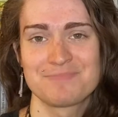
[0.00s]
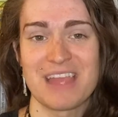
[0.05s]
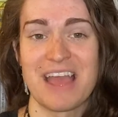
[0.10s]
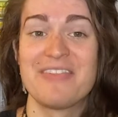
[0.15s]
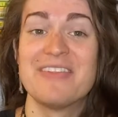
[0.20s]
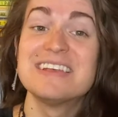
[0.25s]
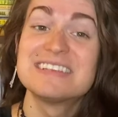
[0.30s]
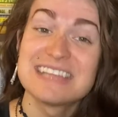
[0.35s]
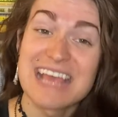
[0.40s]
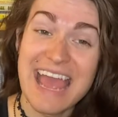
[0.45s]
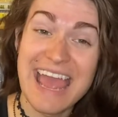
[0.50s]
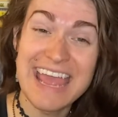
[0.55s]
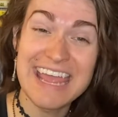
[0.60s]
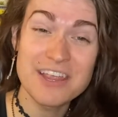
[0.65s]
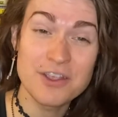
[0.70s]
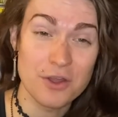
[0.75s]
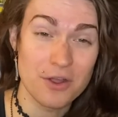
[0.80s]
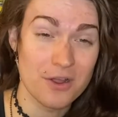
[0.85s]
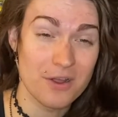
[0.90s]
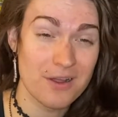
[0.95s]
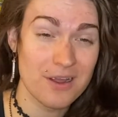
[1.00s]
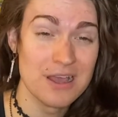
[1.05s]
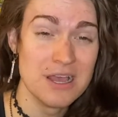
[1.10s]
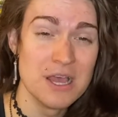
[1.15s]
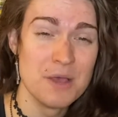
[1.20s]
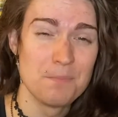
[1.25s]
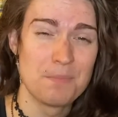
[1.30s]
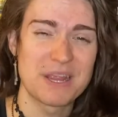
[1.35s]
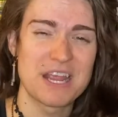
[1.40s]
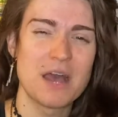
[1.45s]
And this anger
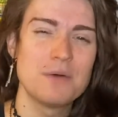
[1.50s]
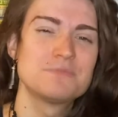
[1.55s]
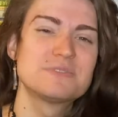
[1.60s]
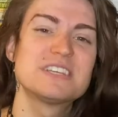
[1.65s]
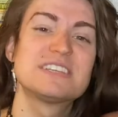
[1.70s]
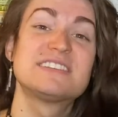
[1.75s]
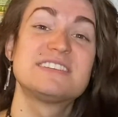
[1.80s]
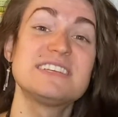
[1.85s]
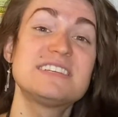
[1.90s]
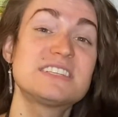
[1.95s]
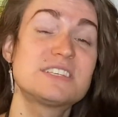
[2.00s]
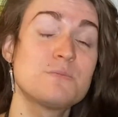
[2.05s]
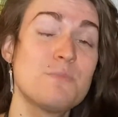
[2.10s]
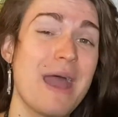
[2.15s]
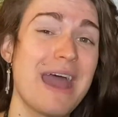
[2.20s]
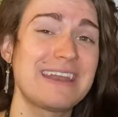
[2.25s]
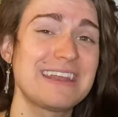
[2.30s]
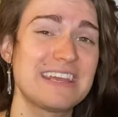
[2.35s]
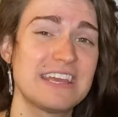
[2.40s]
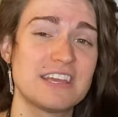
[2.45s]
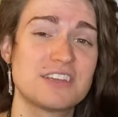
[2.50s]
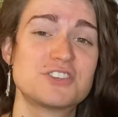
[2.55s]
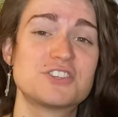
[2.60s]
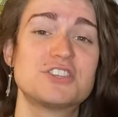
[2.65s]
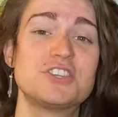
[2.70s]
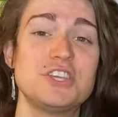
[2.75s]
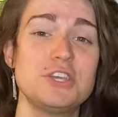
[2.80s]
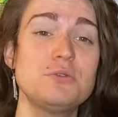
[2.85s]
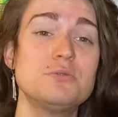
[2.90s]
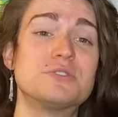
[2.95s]
becomes a systematic
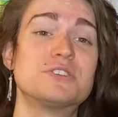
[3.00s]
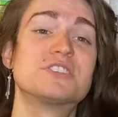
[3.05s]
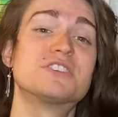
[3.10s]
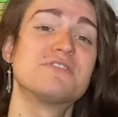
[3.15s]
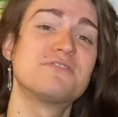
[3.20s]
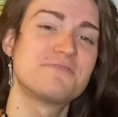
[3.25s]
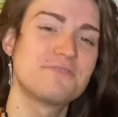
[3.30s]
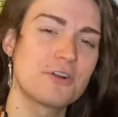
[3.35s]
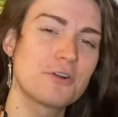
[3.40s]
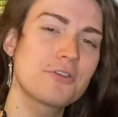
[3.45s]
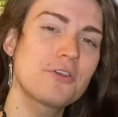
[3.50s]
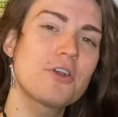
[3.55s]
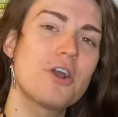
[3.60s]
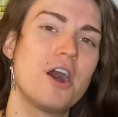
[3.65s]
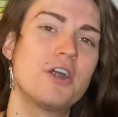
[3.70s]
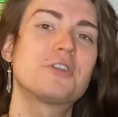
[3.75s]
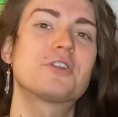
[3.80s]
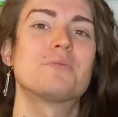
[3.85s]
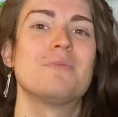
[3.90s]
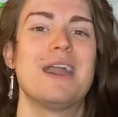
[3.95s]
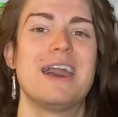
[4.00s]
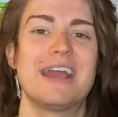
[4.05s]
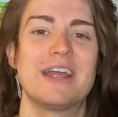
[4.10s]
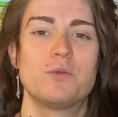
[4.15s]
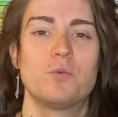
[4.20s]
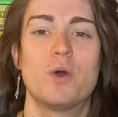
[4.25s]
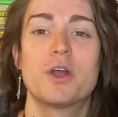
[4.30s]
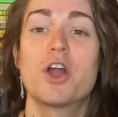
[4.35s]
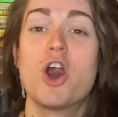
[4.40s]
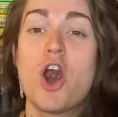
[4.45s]
excuse to further
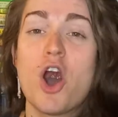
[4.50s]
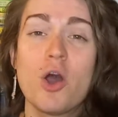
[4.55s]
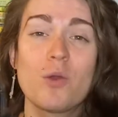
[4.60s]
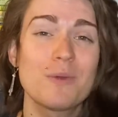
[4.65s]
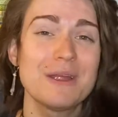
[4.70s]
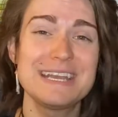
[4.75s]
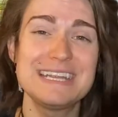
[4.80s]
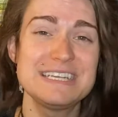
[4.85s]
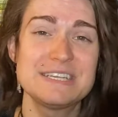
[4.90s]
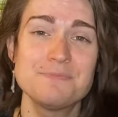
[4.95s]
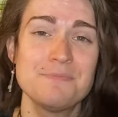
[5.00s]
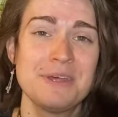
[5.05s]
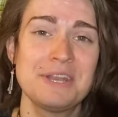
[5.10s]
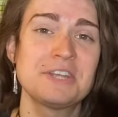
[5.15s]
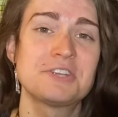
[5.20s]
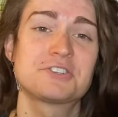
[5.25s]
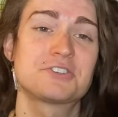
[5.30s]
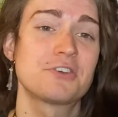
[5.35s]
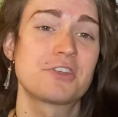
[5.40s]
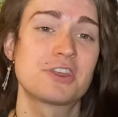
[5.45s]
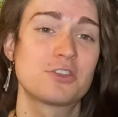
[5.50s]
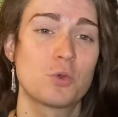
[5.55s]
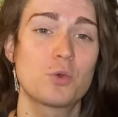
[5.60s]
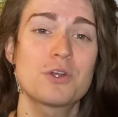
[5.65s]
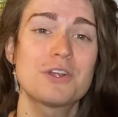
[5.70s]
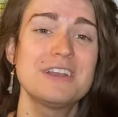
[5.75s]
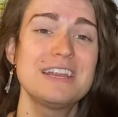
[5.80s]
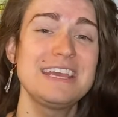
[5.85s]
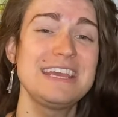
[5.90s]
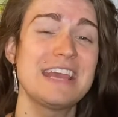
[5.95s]
undermine what already diminished
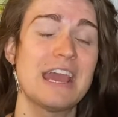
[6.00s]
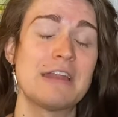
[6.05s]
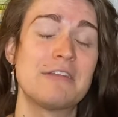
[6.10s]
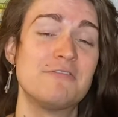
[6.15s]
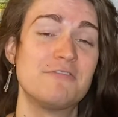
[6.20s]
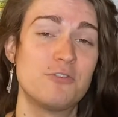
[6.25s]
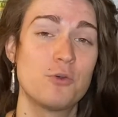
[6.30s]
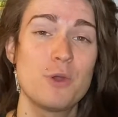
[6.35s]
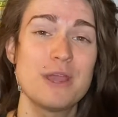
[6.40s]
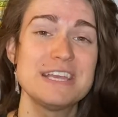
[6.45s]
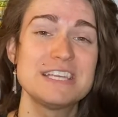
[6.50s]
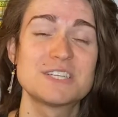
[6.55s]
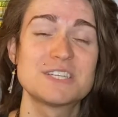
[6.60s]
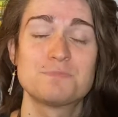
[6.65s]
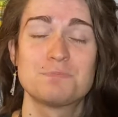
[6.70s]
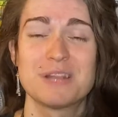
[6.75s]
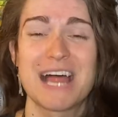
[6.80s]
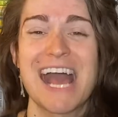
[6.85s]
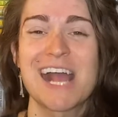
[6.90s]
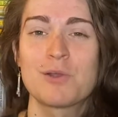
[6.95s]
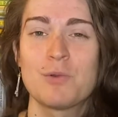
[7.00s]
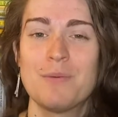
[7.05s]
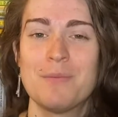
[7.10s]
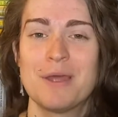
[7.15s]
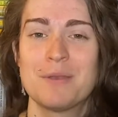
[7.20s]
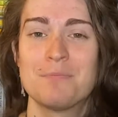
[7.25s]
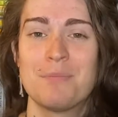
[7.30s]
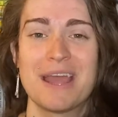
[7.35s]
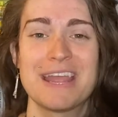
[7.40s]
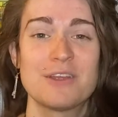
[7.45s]
authority and voice Black
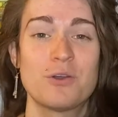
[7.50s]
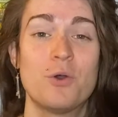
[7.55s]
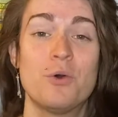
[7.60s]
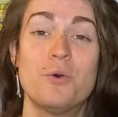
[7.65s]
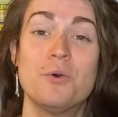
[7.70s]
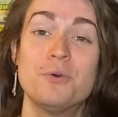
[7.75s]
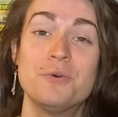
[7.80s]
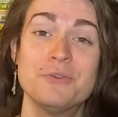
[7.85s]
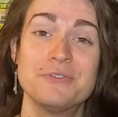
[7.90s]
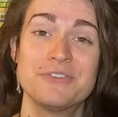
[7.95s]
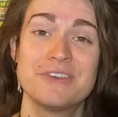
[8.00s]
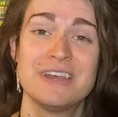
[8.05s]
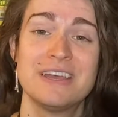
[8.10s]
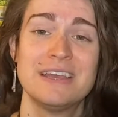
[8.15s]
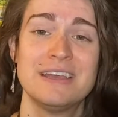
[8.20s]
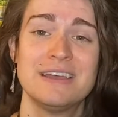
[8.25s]
women might hold.